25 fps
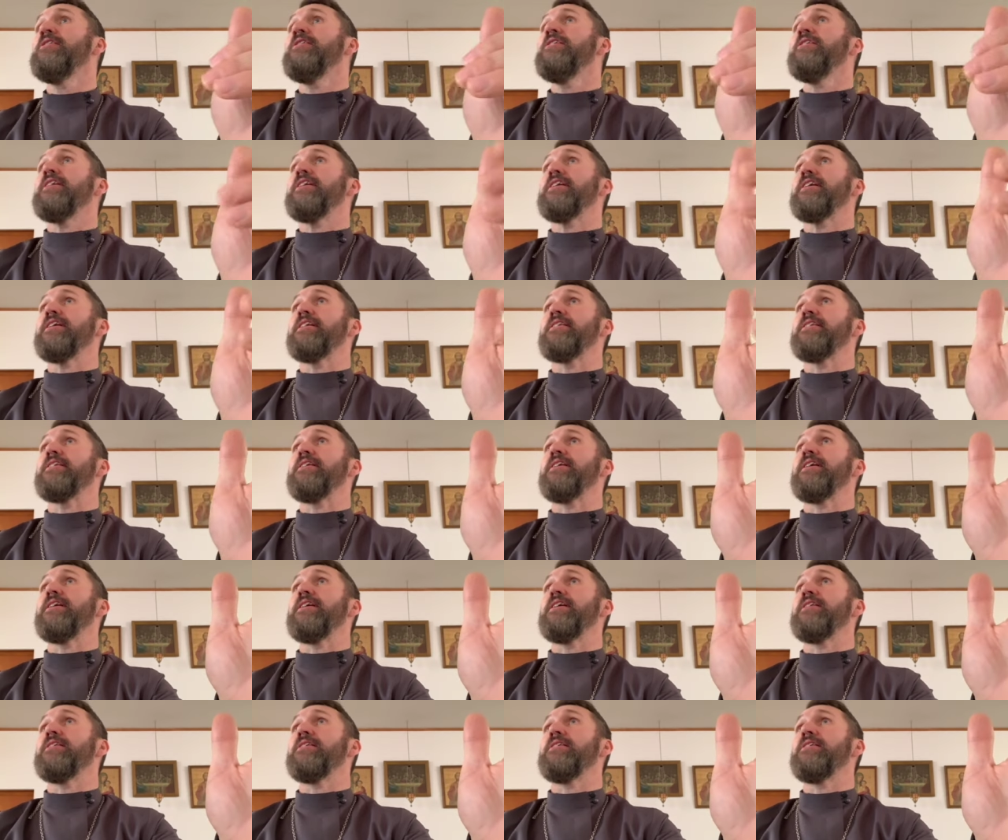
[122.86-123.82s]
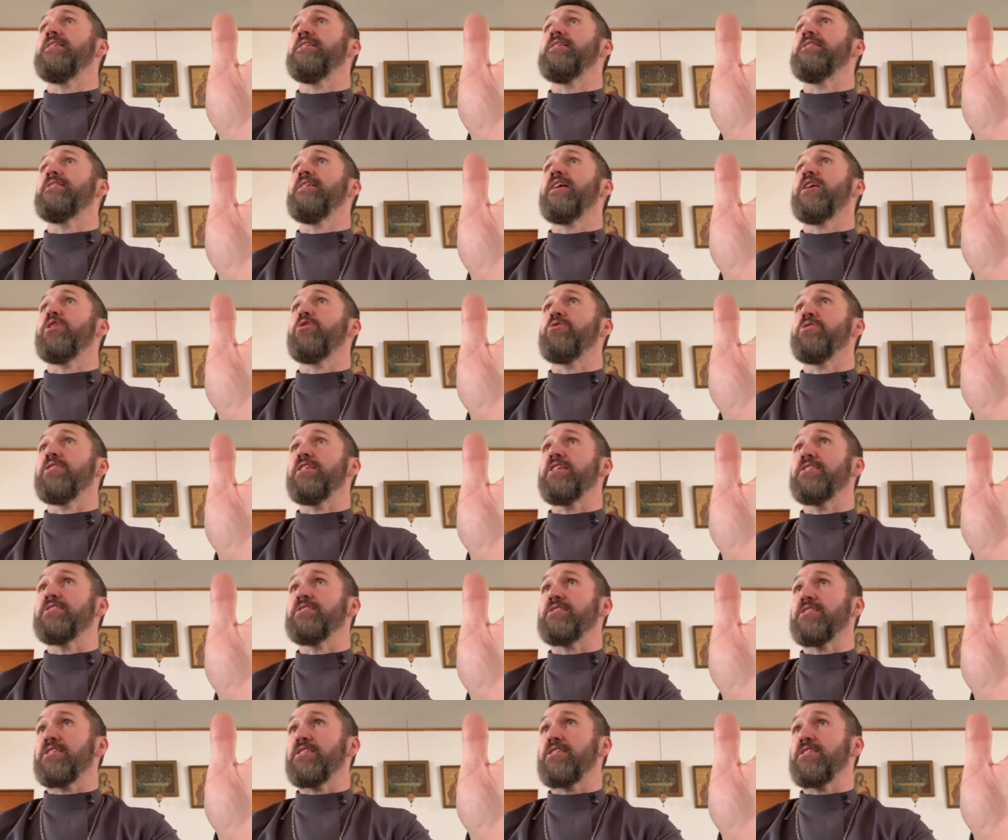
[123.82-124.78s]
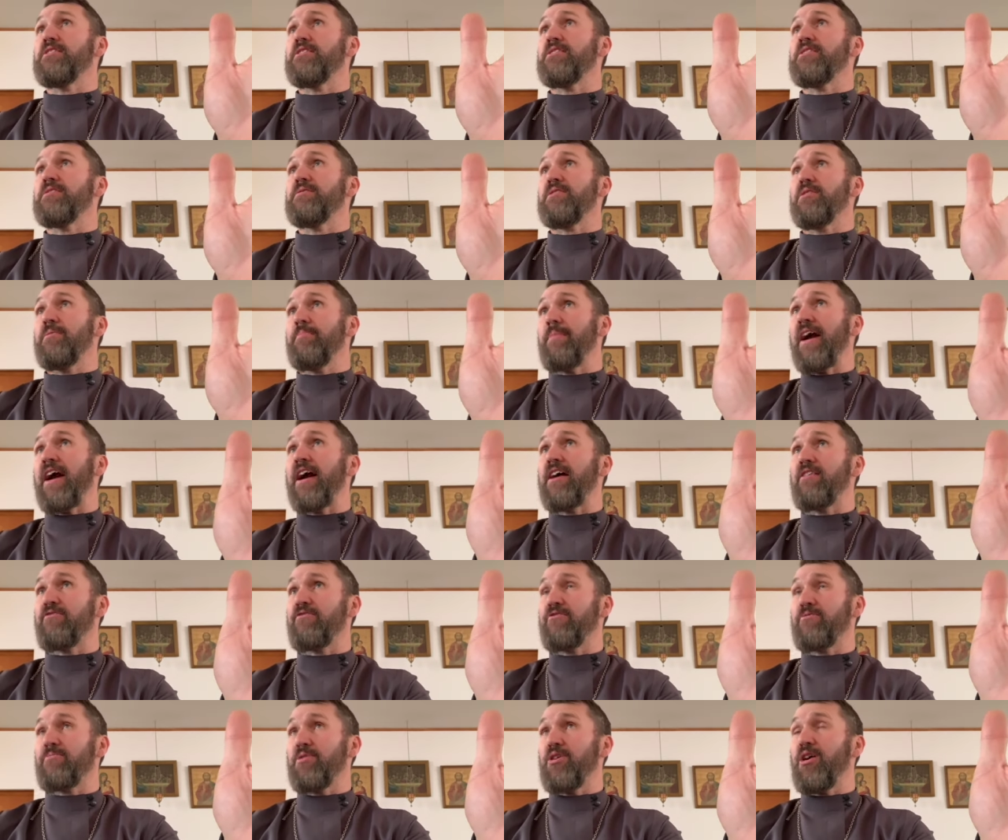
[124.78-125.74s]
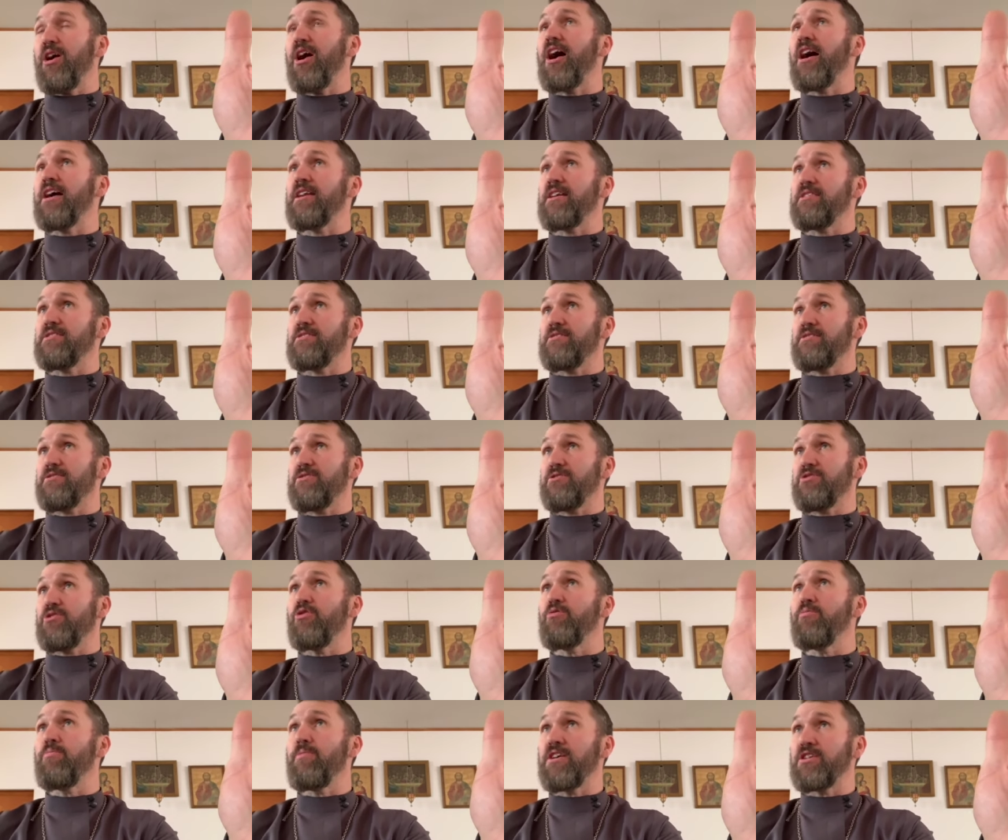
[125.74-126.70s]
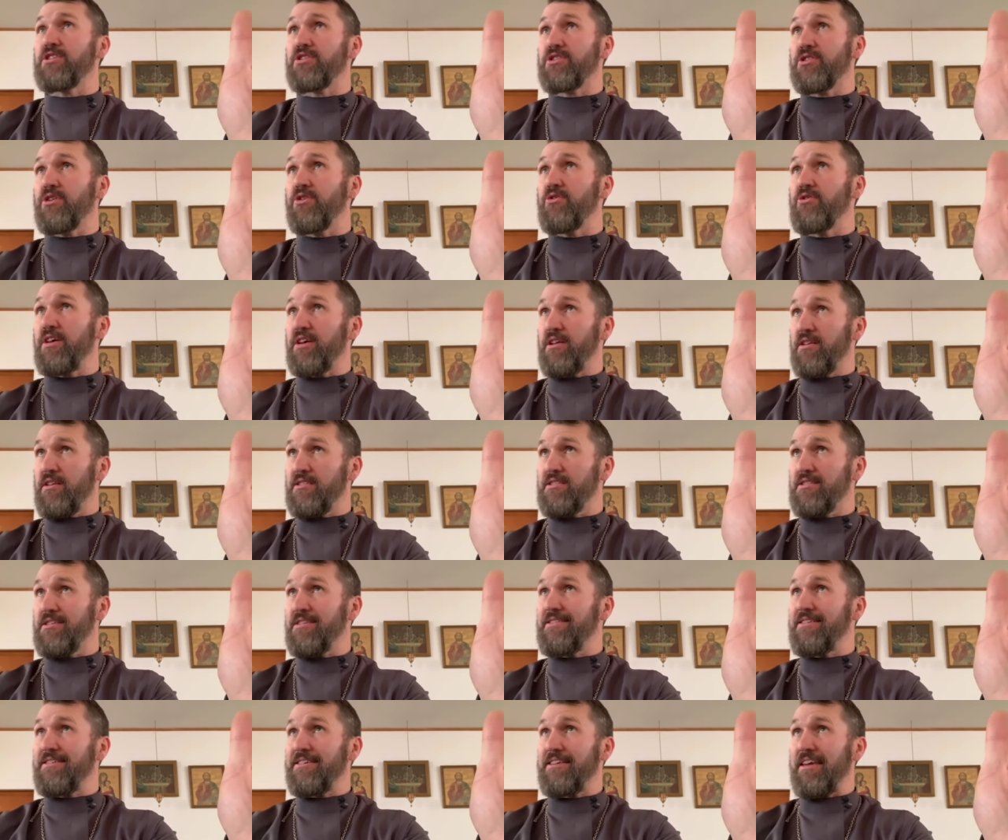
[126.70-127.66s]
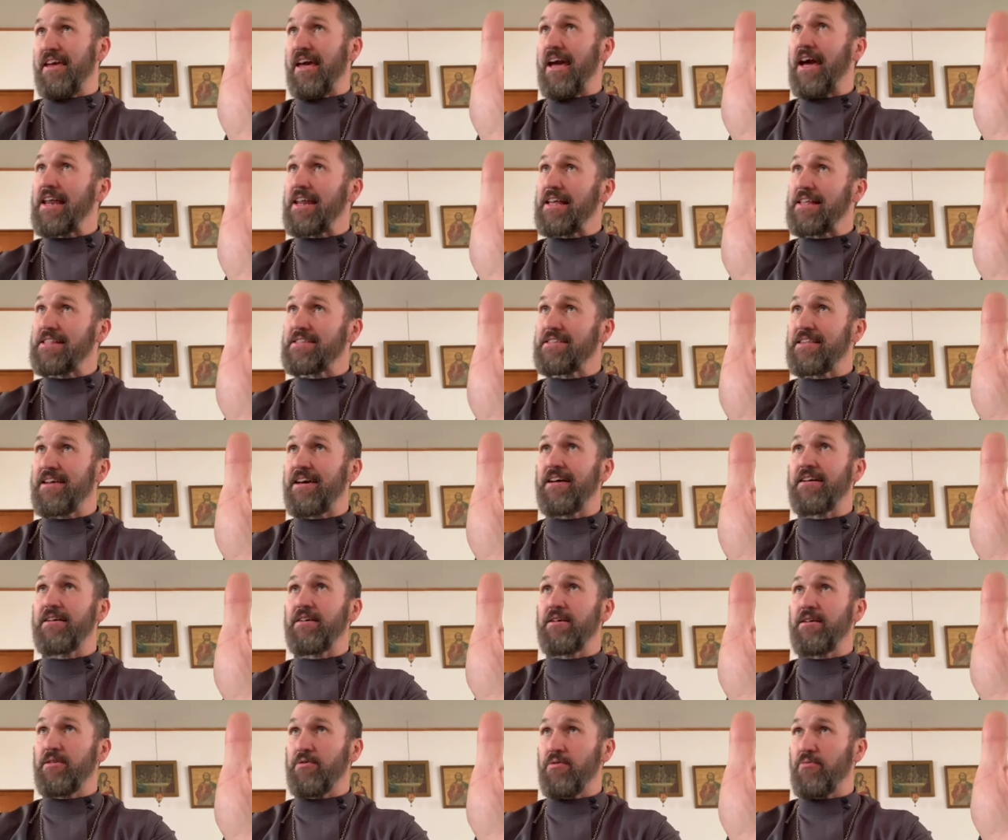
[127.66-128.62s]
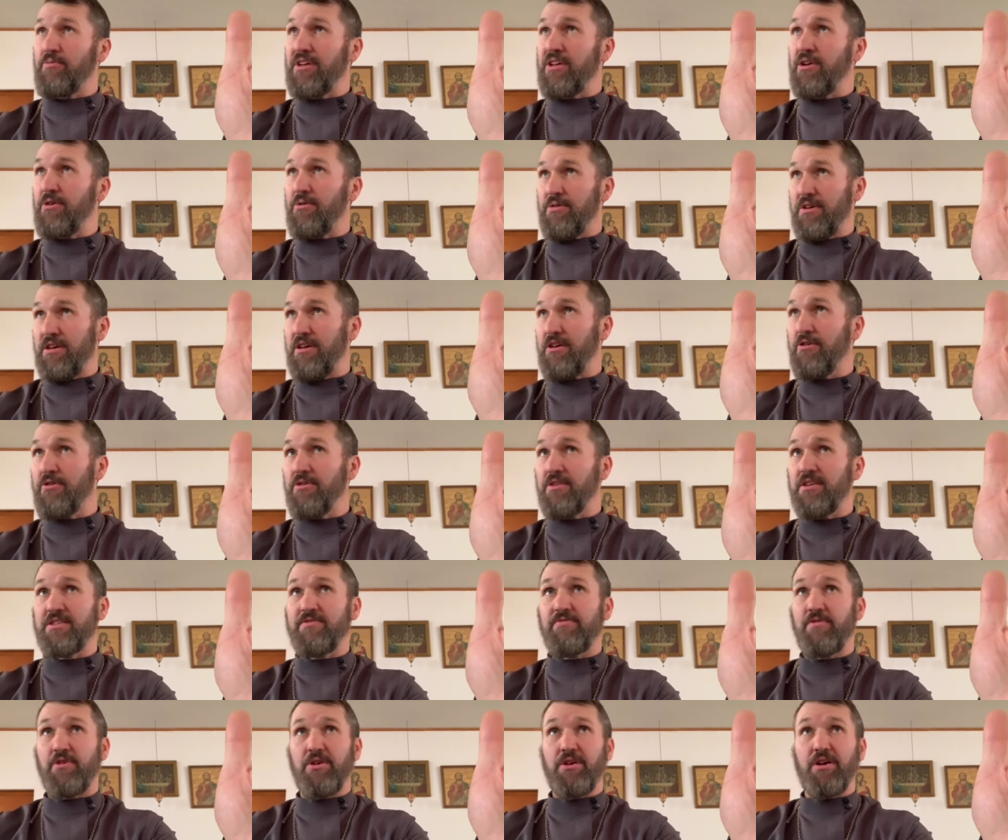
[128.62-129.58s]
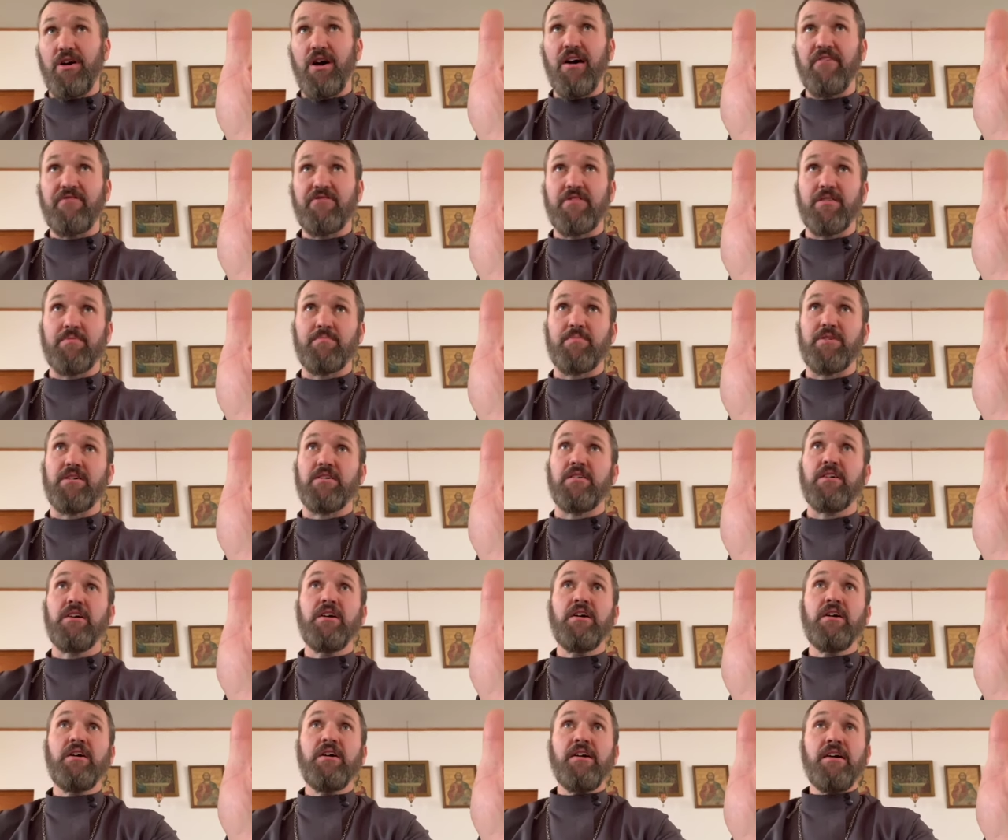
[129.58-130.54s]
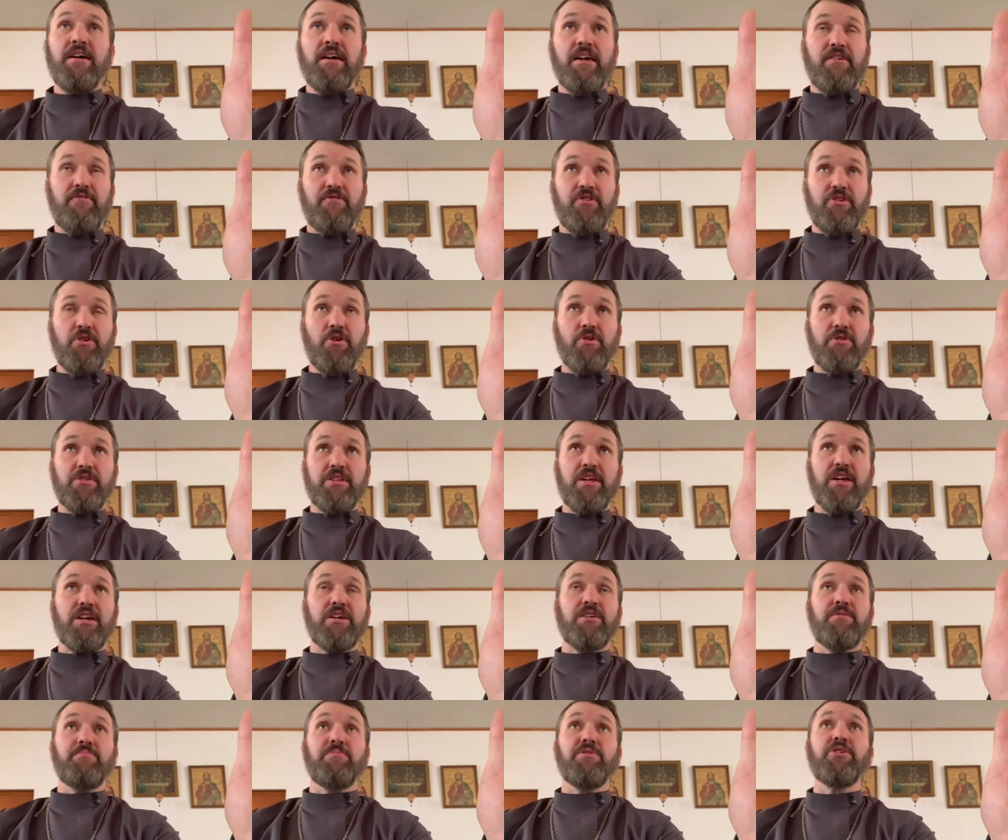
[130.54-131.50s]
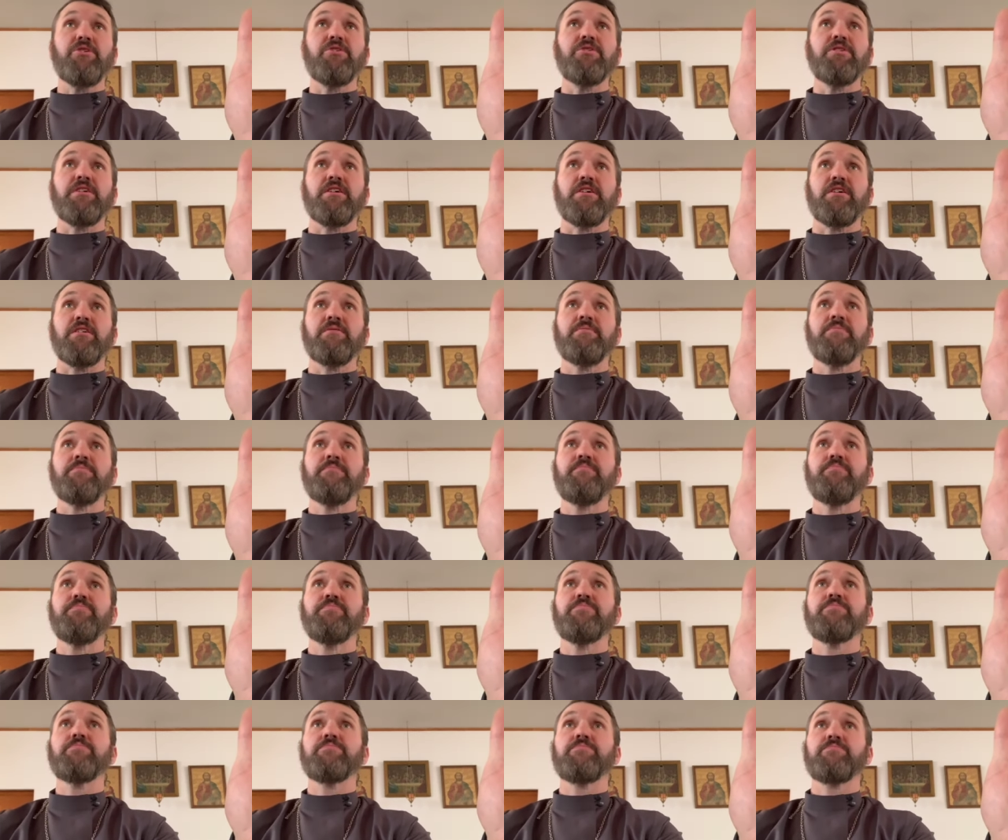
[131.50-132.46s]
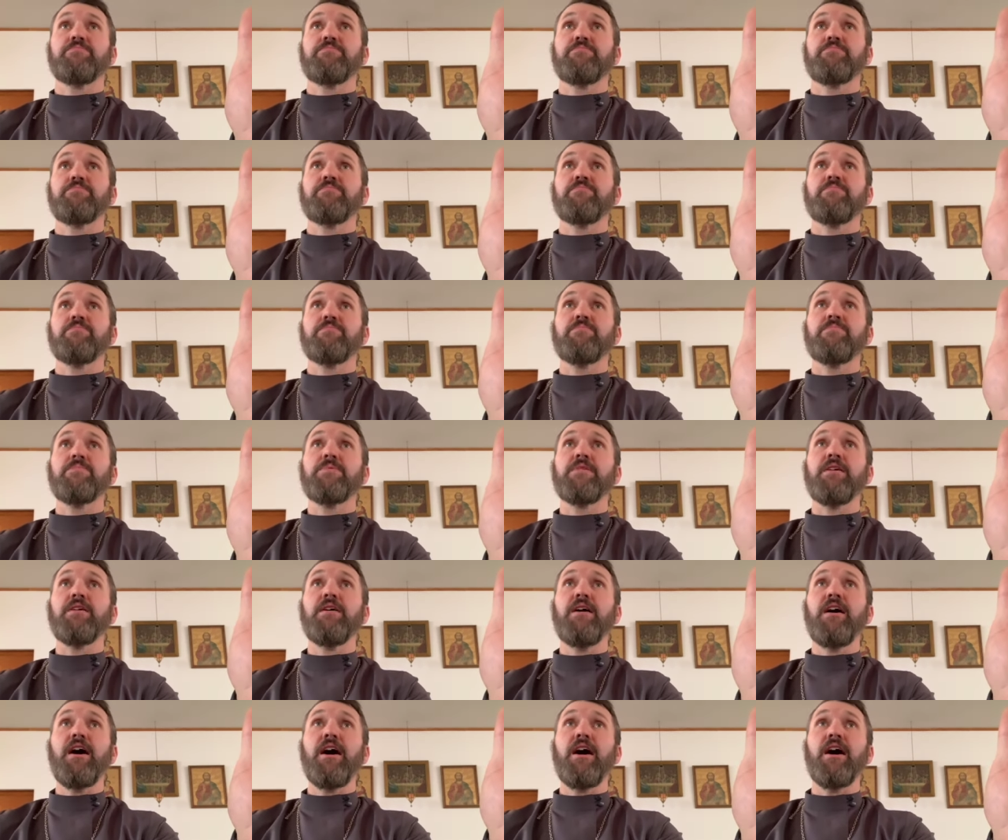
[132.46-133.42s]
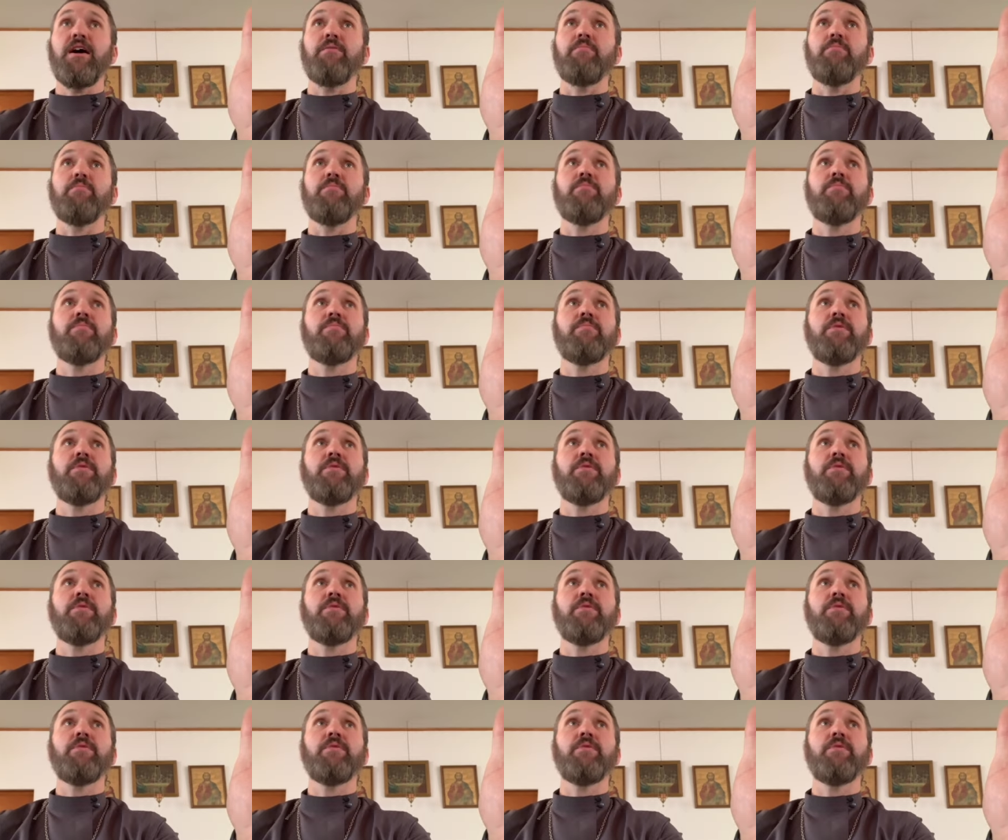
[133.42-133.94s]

and uh, not only is it a, c- a command from God, it's so much so that it's in the canons that, and we don't hear this very often. But if you don't take communion, um,